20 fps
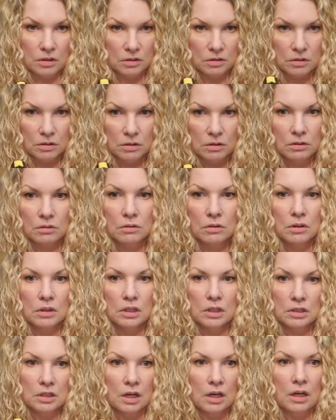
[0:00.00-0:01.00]
it's
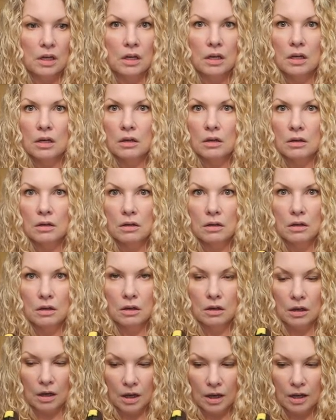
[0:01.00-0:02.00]
literally taking
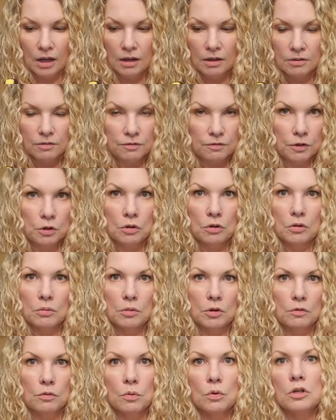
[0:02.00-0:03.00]
a film
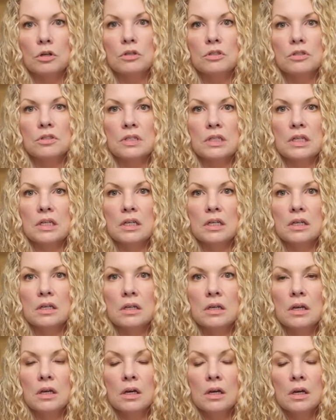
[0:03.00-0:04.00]
of what you're
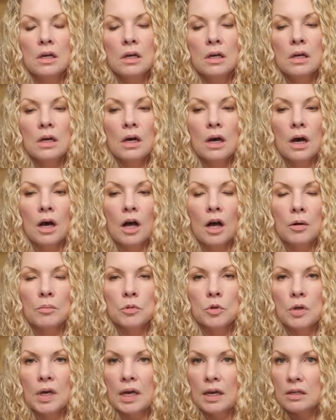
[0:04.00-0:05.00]
seeing.
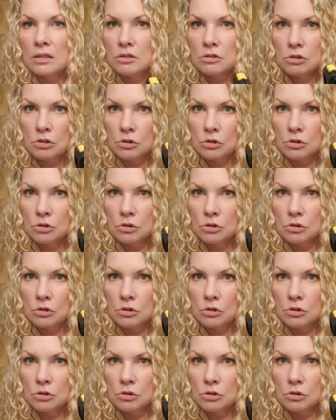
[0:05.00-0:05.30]
Um, you can't